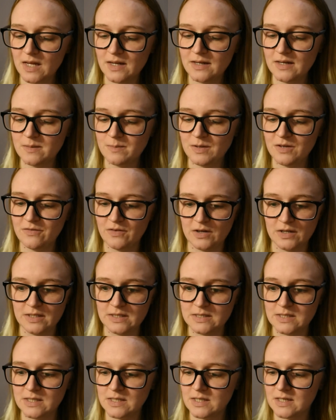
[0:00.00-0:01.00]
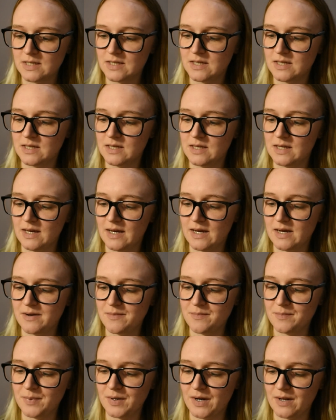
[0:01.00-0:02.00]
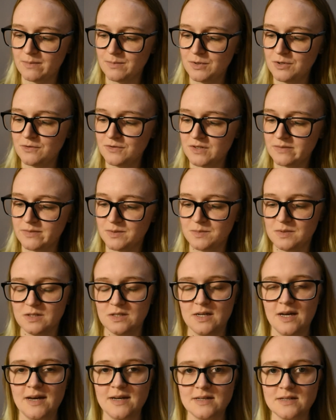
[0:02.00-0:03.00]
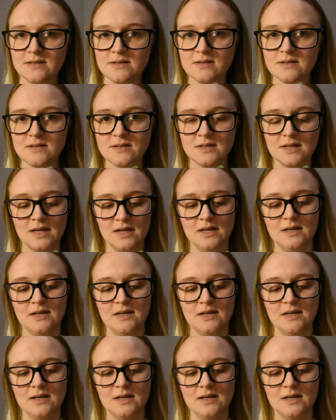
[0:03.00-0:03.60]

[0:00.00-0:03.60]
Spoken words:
and he'd be fine. But I moved him upstairs